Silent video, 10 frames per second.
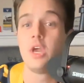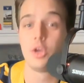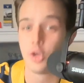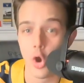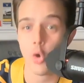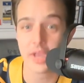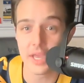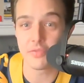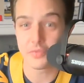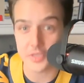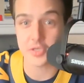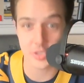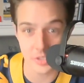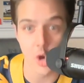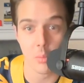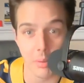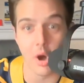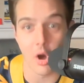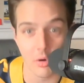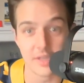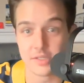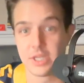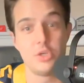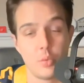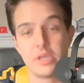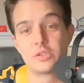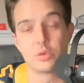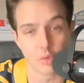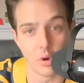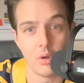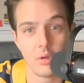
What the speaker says: Go get this snowball continuing to roll.